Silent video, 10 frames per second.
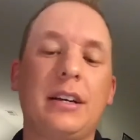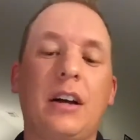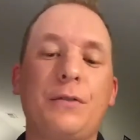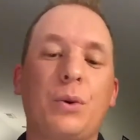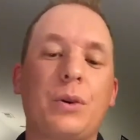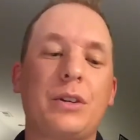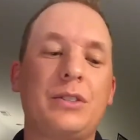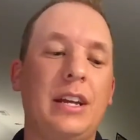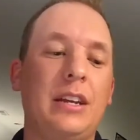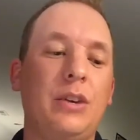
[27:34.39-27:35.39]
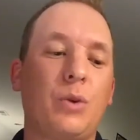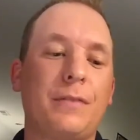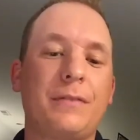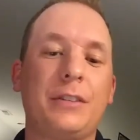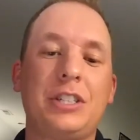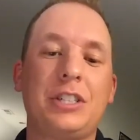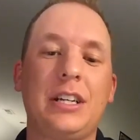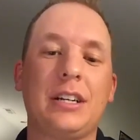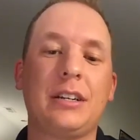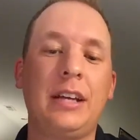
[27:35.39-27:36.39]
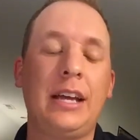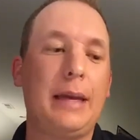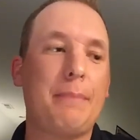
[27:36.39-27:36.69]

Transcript: Golf Course in Norfolk, Virginia,